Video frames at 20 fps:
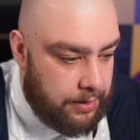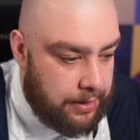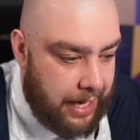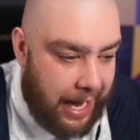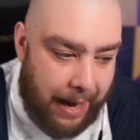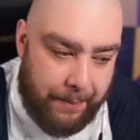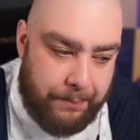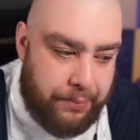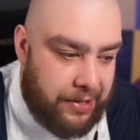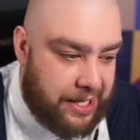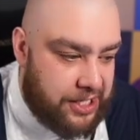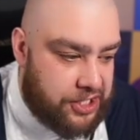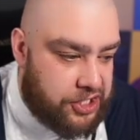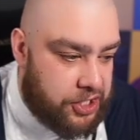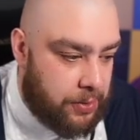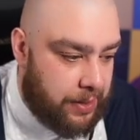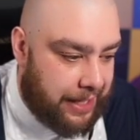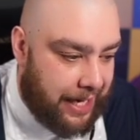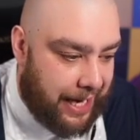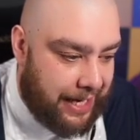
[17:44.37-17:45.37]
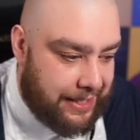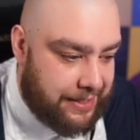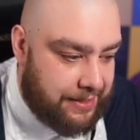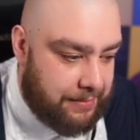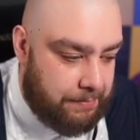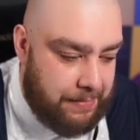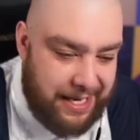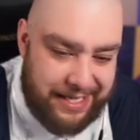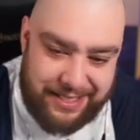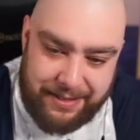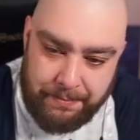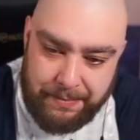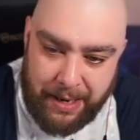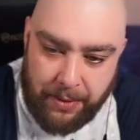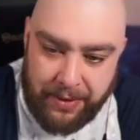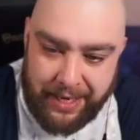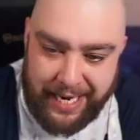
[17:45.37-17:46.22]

I'm pretty sure, guys. Mason Mount.